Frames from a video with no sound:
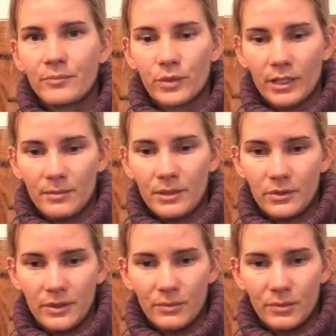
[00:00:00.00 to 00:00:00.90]
We're going to be
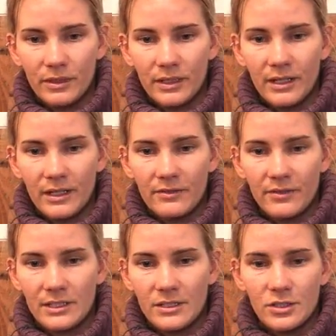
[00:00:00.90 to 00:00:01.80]
doing more of
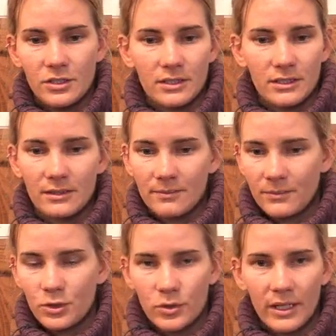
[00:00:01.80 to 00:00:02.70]
these just
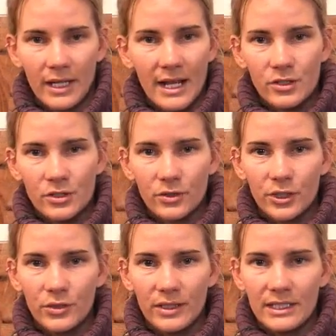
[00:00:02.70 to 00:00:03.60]
short, casual
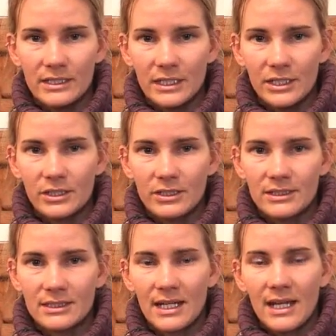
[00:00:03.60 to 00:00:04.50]
Q&A
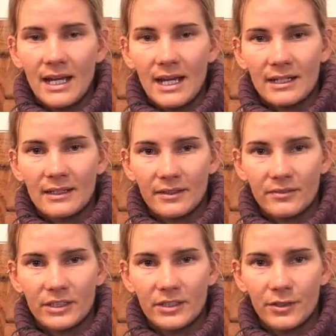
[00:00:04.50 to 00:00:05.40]
sessions, and I'd love to
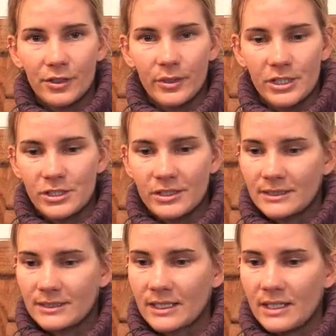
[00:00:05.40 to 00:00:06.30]
hear your questions.